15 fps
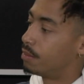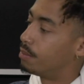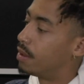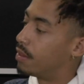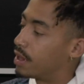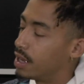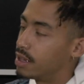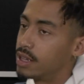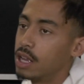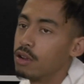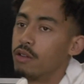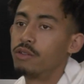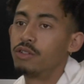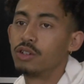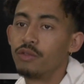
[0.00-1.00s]
Like the idea
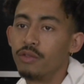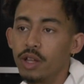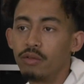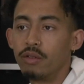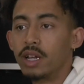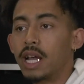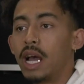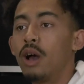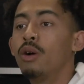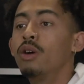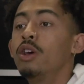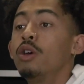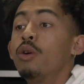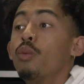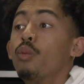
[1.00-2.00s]
of just figuring out
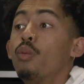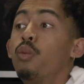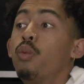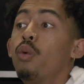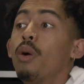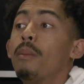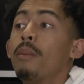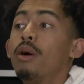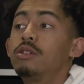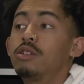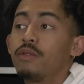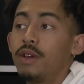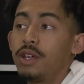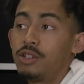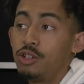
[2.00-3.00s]
what
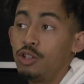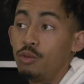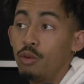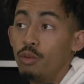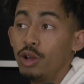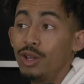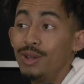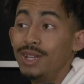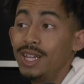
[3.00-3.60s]
motivates you or what you